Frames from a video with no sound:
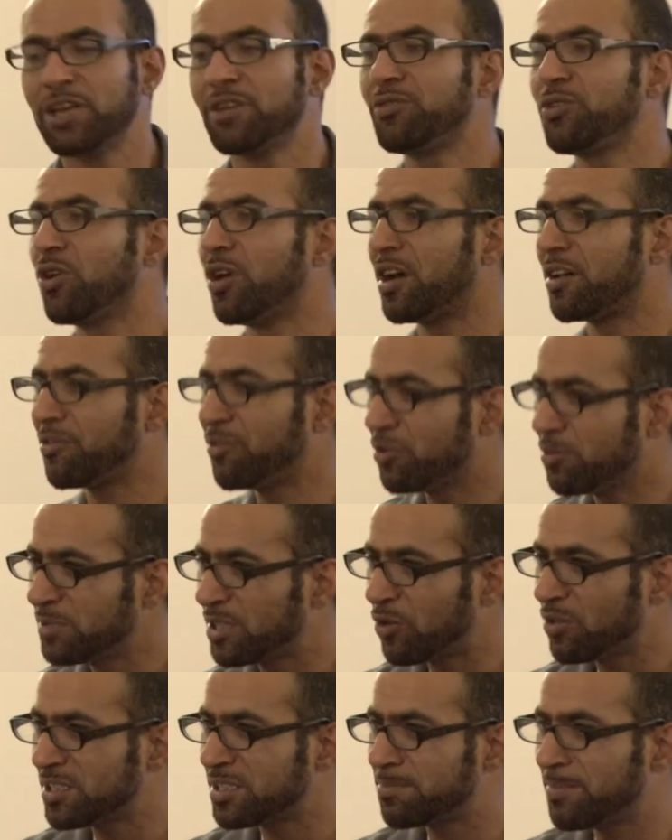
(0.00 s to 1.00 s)
If you are from
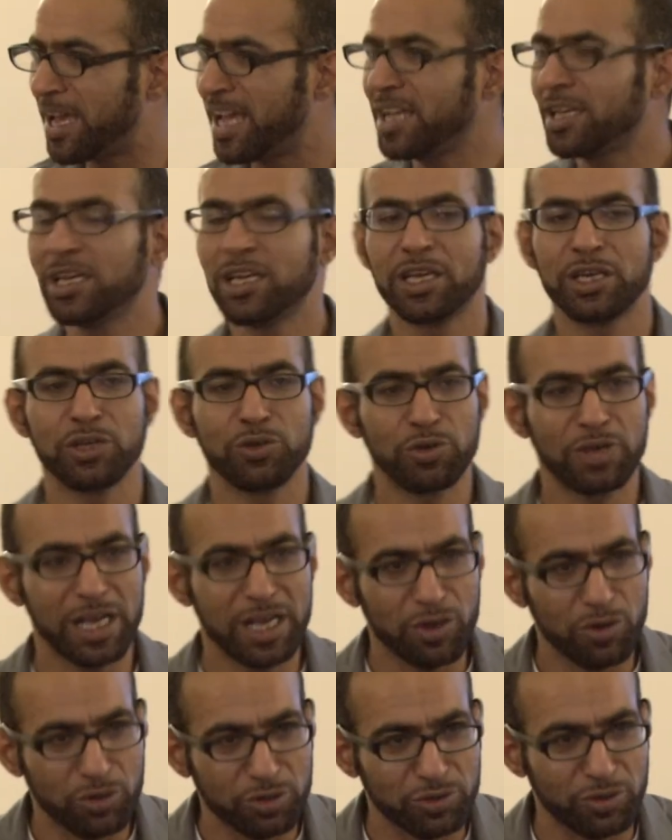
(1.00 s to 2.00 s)
the West Bank, you
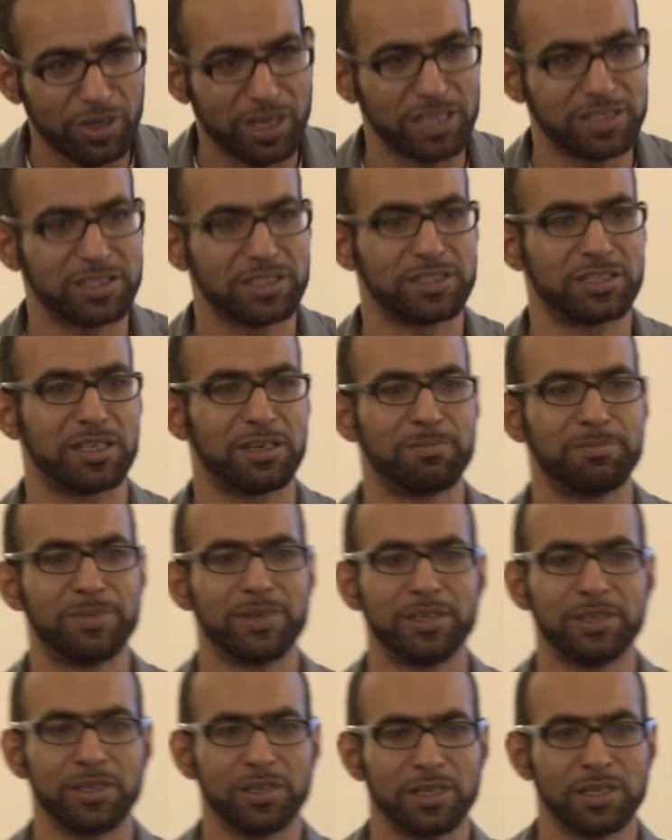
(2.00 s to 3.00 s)
can go to Gaza Strip.
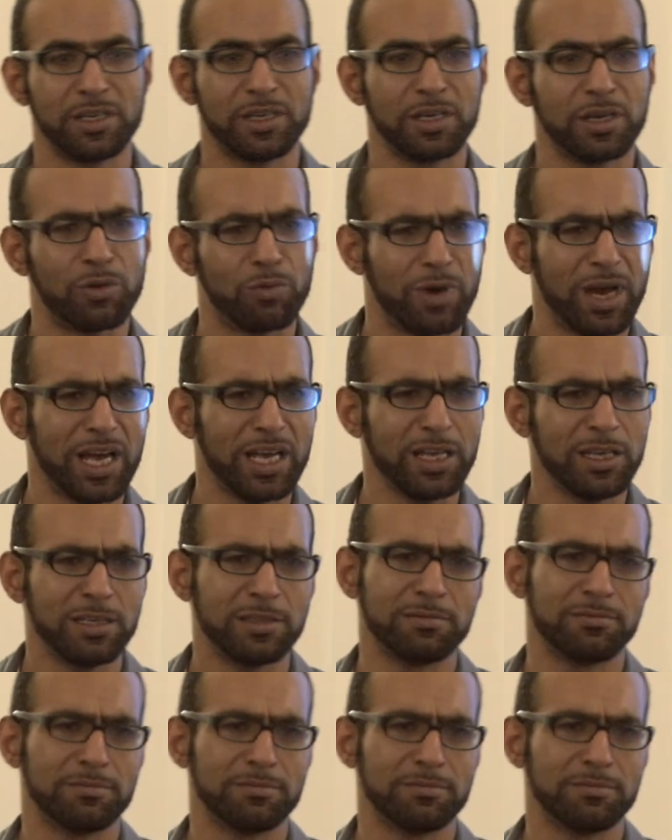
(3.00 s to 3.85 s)
Why?